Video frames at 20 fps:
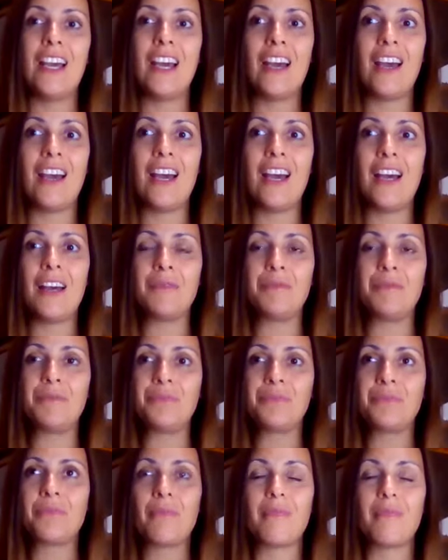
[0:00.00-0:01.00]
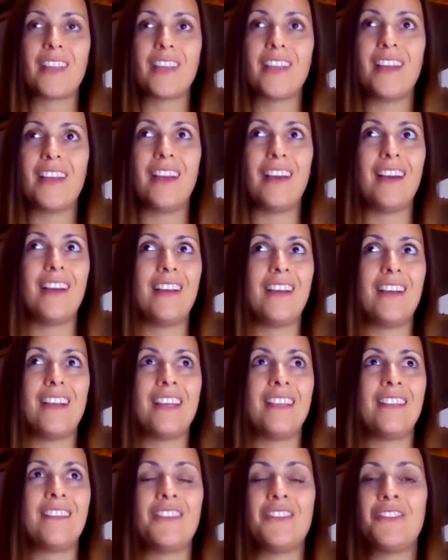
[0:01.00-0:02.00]

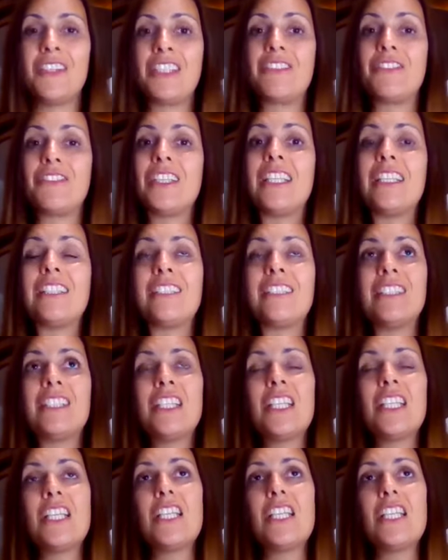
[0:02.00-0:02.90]
in retreat.